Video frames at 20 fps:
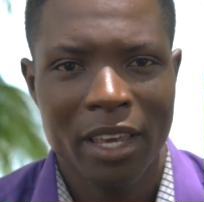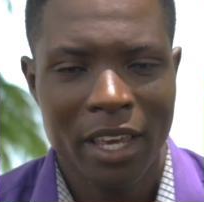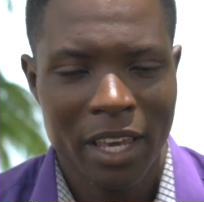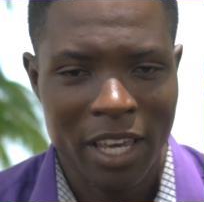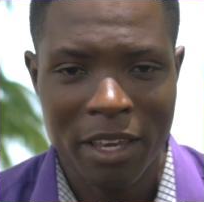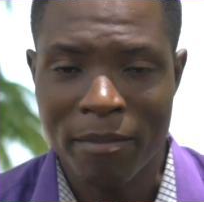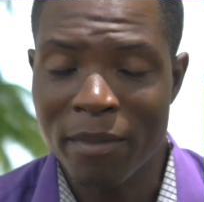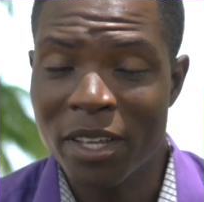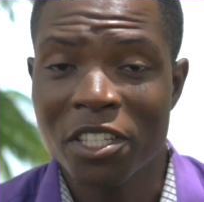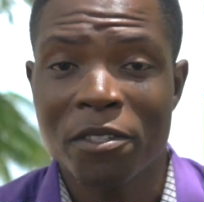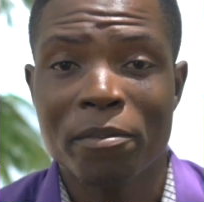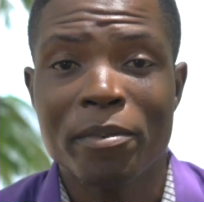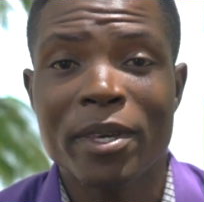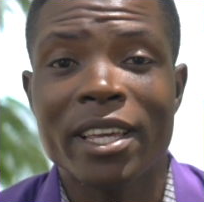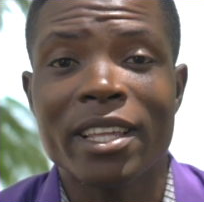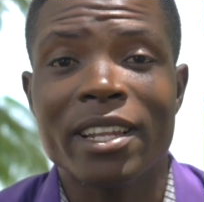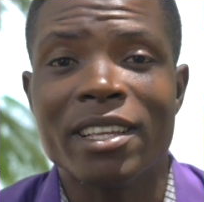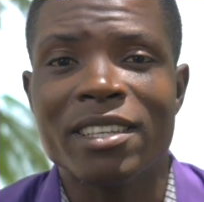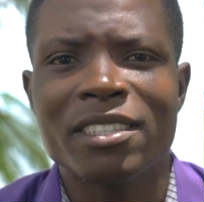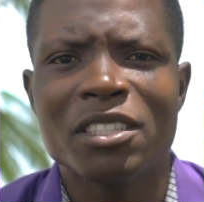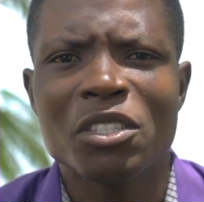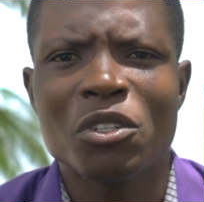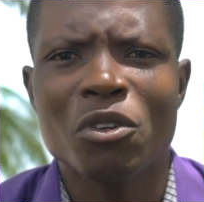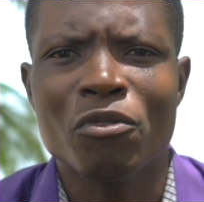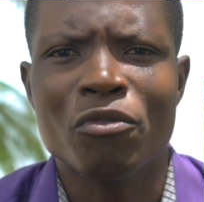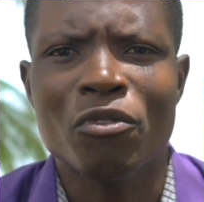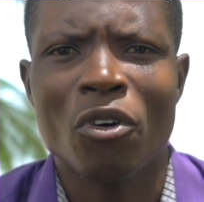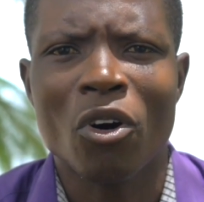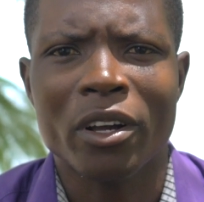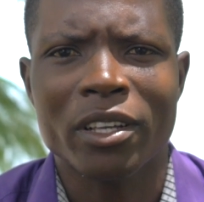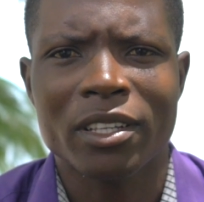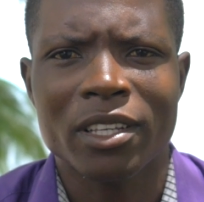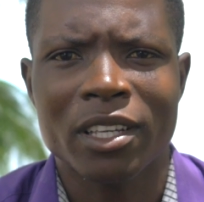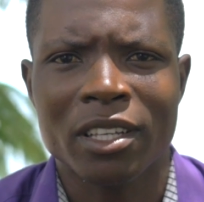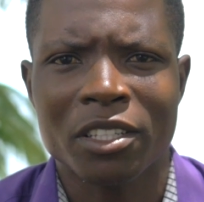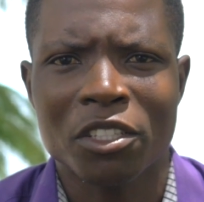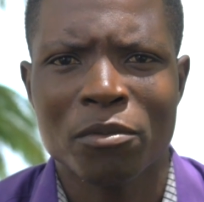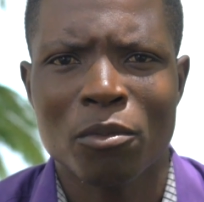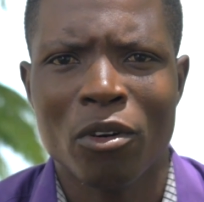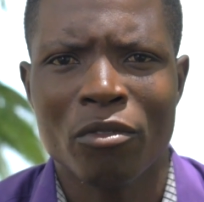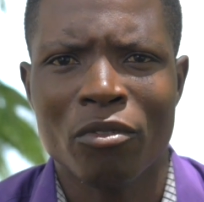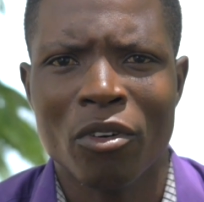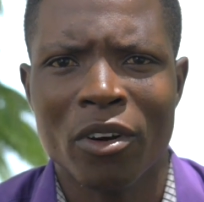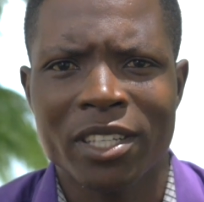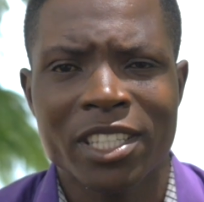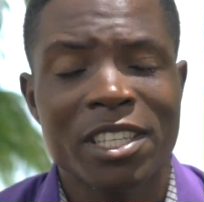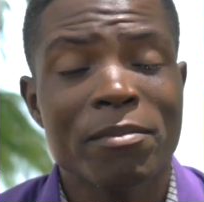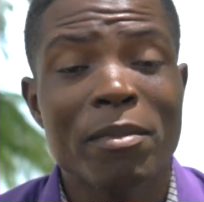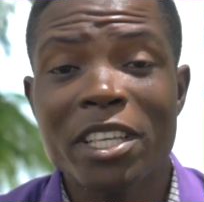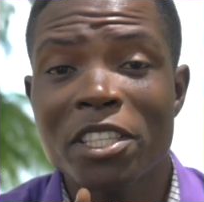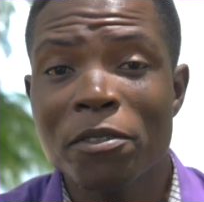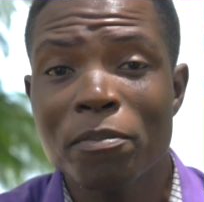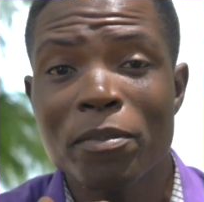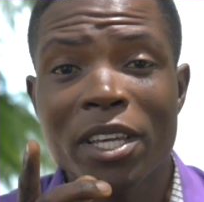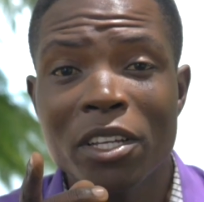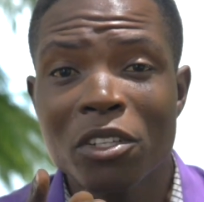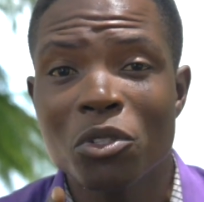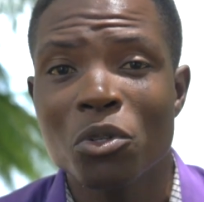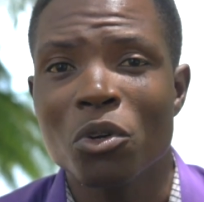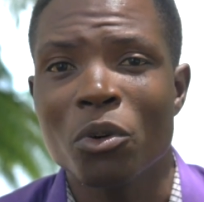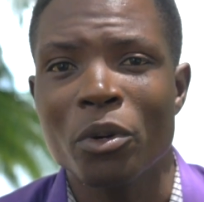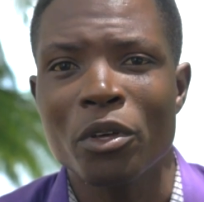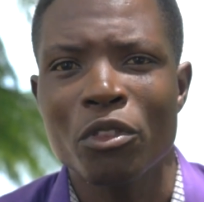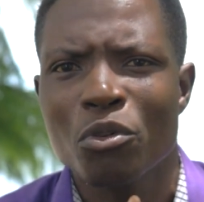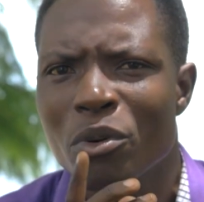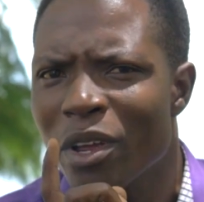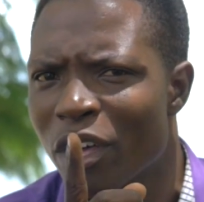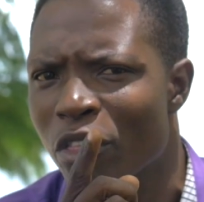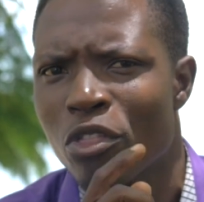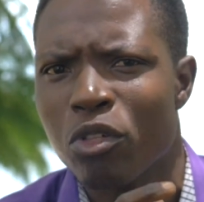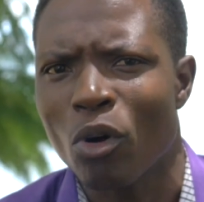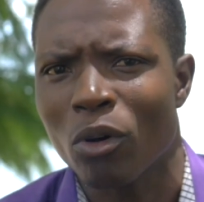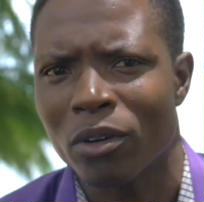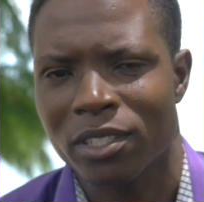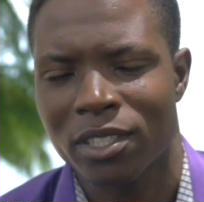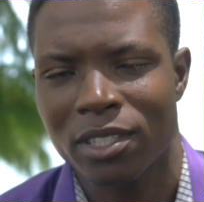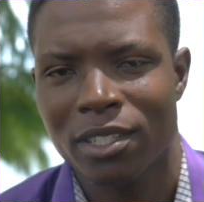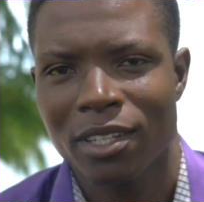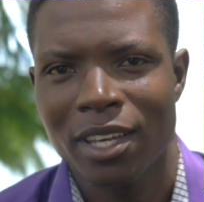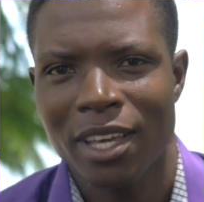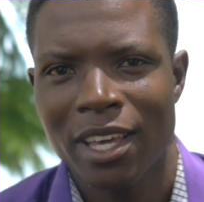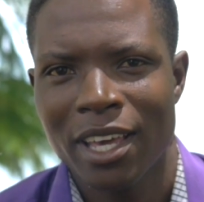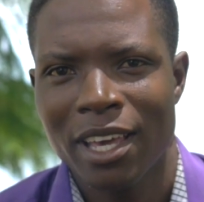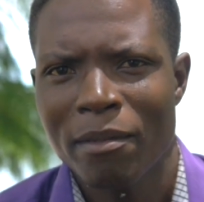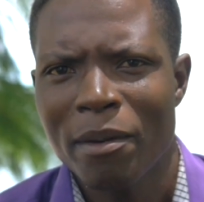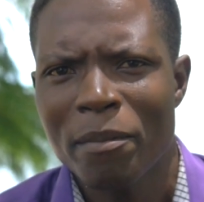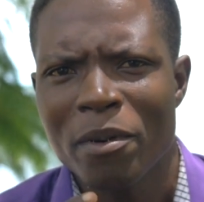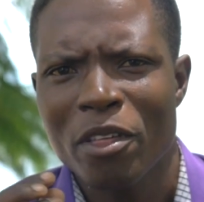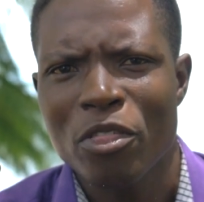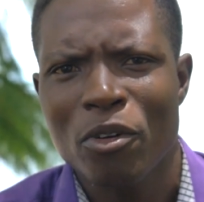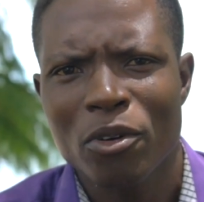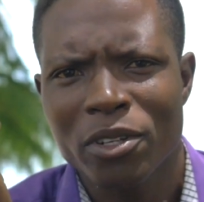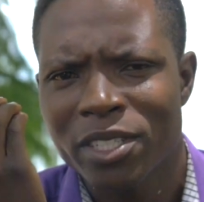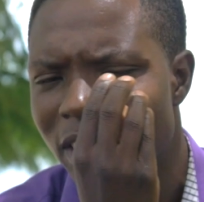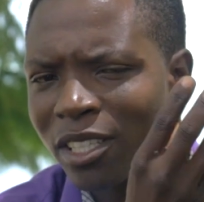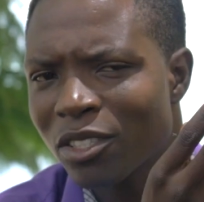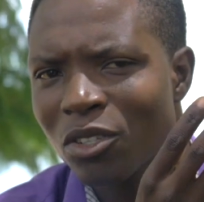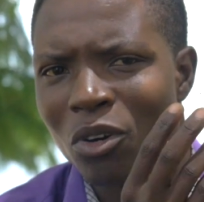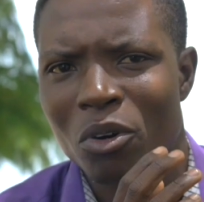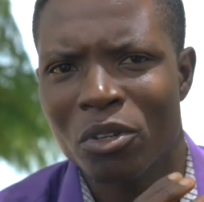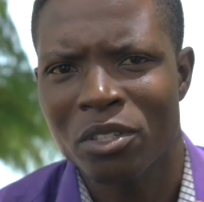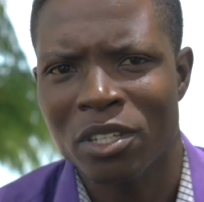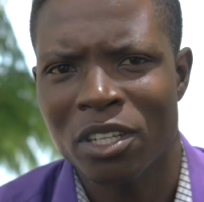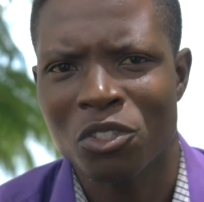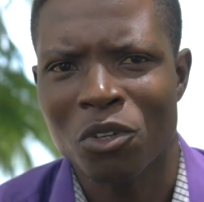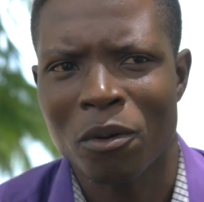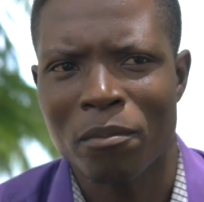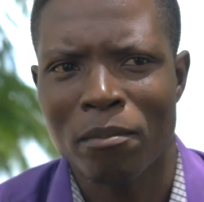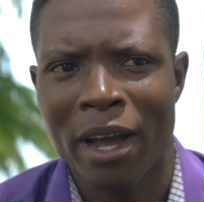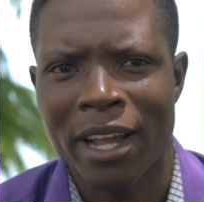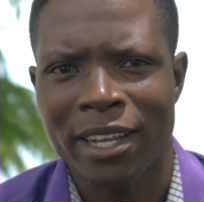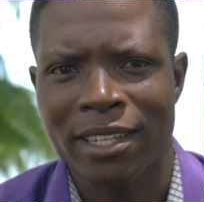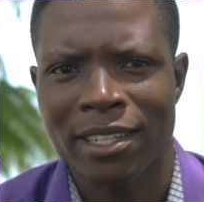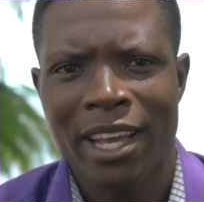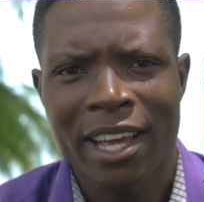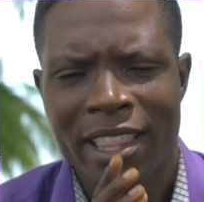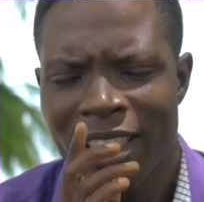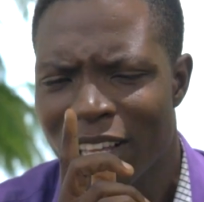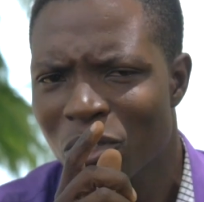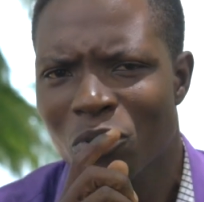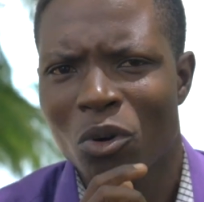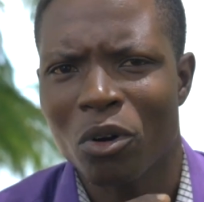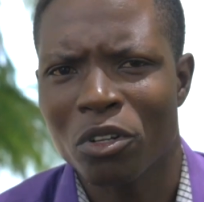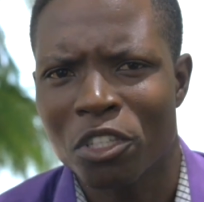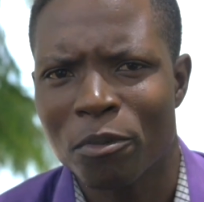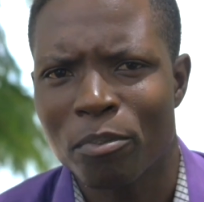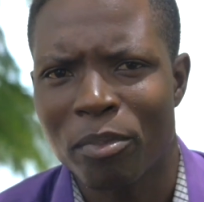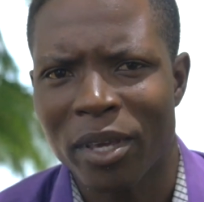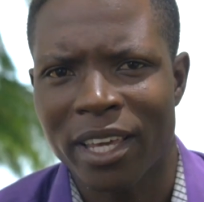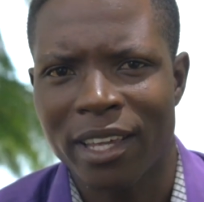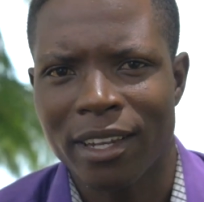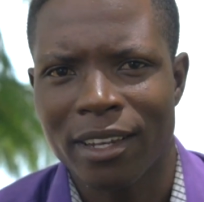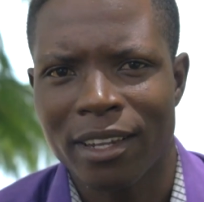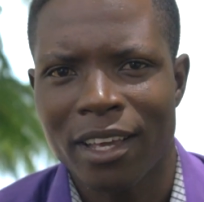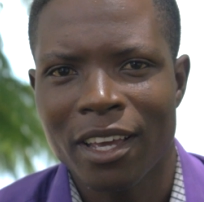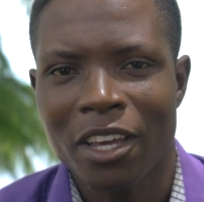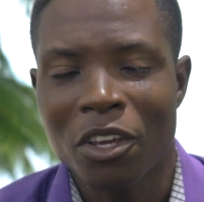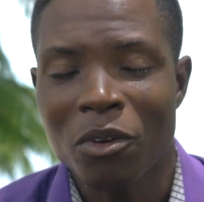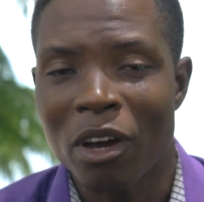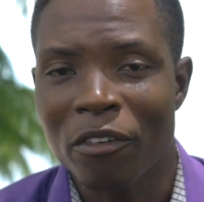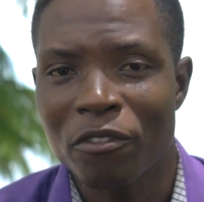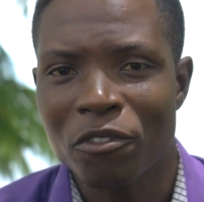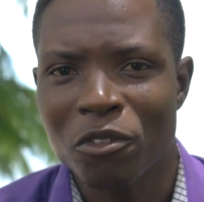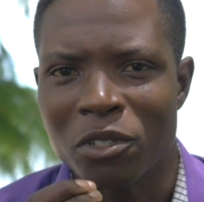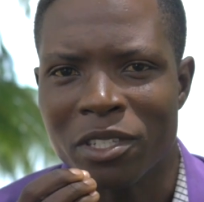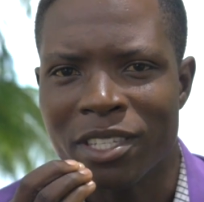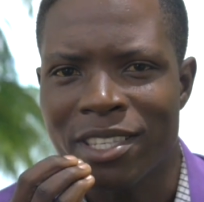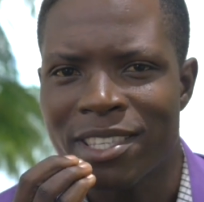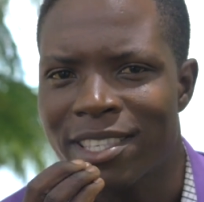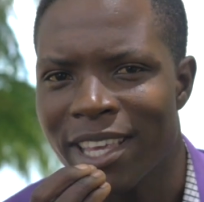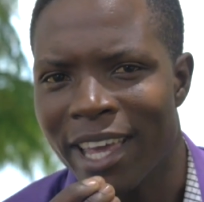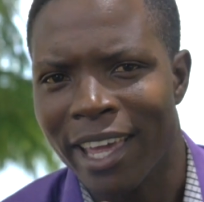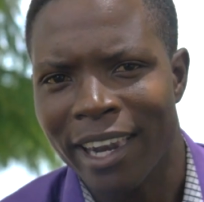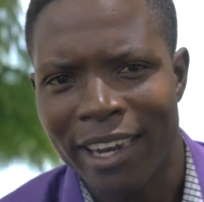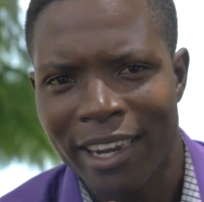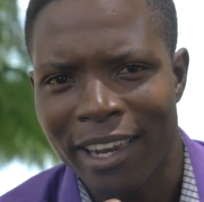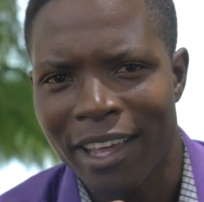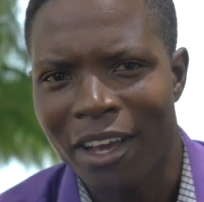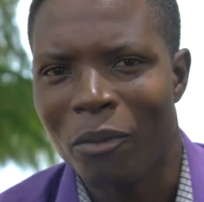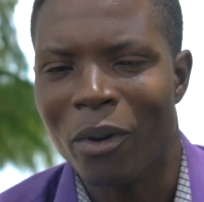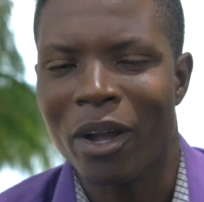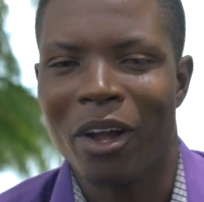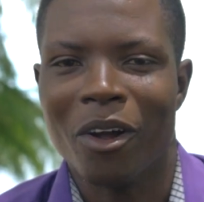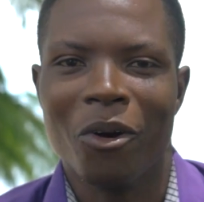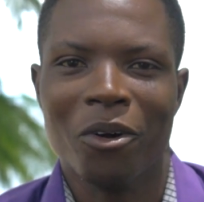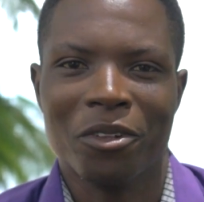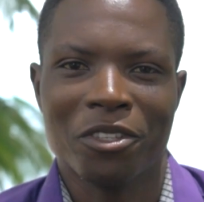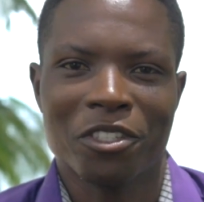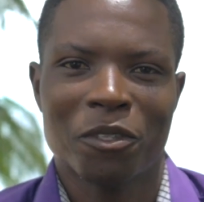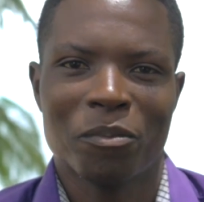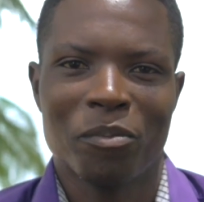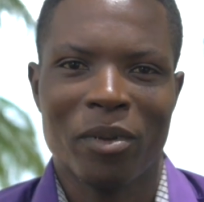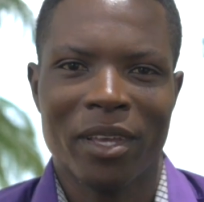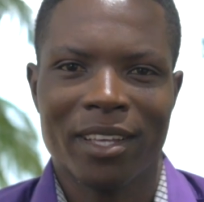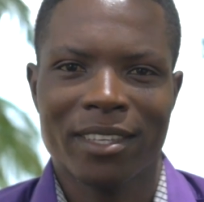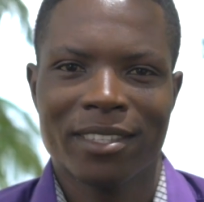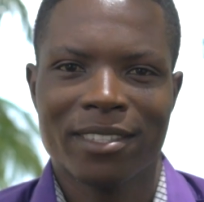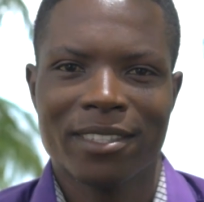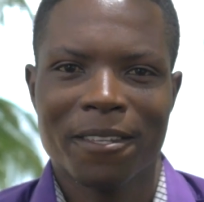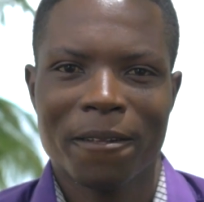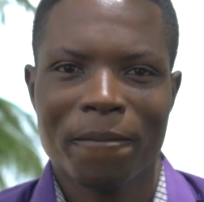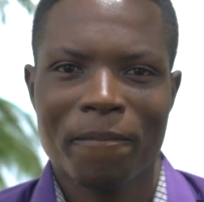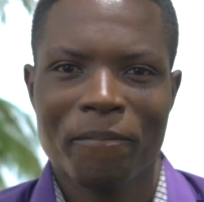He may speak in a still voice, a small voice. He may speak to you through a thought. Maybe a thought just crosses your mind. That's God speaking. You have to discern when God speaks.